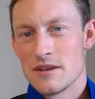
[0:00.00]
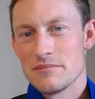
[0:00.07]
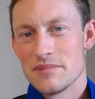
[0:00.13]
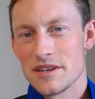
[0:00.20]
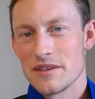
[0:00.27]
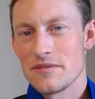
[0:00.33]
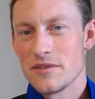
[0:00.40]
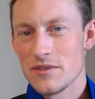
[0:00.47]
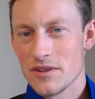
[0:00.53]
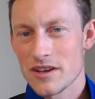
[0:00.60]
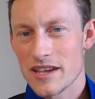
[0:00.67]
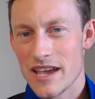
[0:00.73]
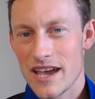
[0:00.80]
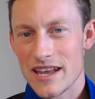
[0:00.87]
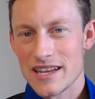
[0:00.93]
but if you look
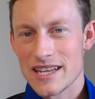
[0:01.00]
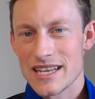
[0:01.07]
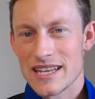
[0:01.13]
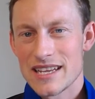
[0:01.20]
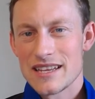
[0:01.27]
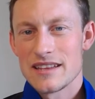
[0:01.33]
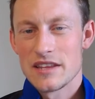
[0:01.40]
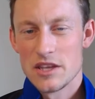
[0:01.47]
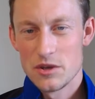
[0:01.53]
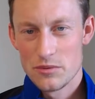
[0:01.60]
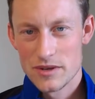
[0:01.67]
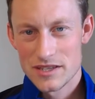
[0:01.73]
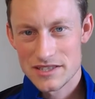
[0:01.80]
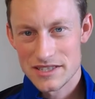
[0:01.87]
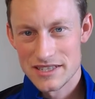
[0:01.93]
at it, you
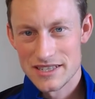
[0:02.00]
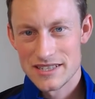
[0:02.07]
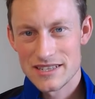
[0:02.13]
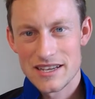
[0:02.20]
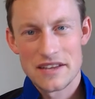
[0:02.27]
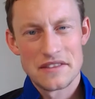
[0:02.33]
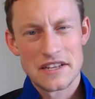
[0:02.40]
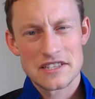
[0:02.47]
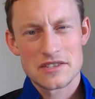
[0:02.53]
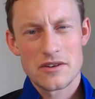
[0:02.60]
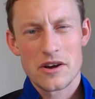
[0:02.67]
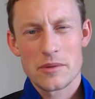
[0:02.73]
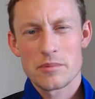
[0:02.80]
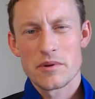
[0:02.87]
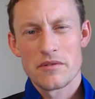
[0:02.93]
will see it, and that's
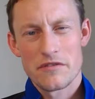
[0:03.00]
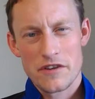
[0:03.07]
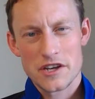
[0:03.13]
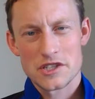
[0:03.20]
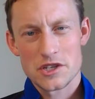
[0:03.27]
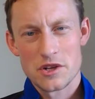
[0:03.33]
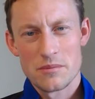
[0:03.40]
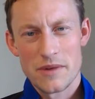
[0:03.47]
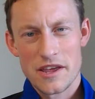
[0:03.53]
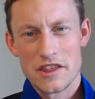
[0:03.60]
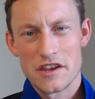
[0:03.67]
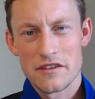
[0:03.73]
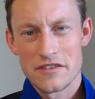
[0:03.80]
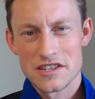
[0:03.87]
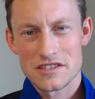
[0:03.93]
not a professional
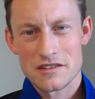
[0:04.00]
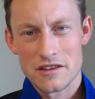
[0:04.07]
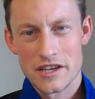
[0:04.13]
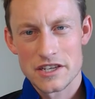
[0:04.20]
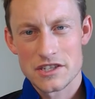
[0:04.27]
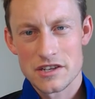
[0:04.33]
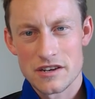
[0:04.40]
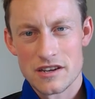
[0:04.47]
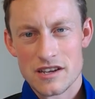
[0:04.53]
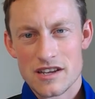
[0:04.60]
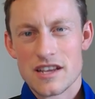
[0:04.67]
method of installation.